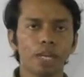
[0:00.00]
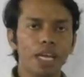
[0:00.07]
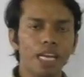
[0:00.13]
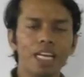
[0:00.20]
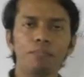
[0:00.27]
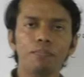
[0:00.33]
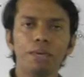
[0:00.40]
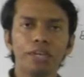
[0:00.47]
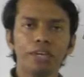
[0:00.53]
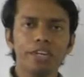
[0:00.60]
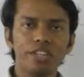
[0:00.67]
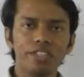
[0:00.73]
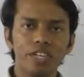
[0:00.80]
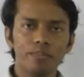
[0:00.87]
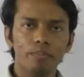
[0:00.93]
limiting
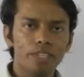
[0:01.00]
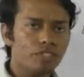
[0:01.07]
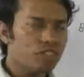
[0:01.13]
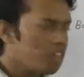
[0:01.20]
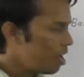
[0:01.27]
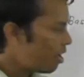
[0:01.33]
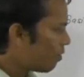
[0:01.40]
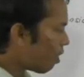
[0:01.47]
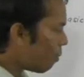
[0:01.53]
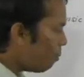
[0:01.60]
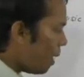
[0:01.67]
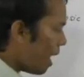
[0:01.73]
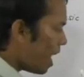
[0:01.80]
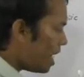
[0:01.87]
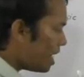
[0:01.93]
reagent means from
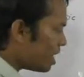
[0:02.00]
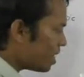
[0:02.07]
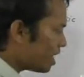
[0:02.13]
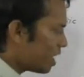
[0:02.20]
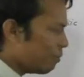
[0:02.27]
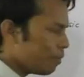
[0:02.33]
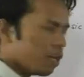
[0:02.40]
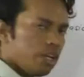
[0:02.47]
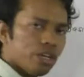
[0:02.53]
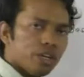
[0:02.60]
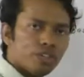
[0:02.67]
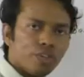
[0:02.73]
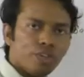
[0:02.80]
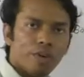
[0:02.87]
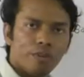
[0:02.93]
balanced chemical
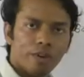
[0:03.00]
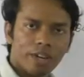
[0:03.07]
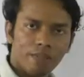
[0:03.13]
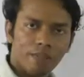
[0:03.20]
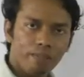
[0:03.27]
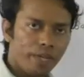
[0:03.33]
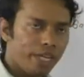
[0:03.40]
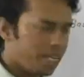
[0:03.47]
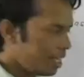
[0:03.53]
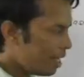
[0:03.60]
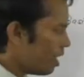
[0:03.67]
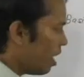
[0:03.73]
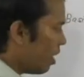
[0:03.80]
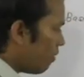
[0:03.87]
equation you have to compare.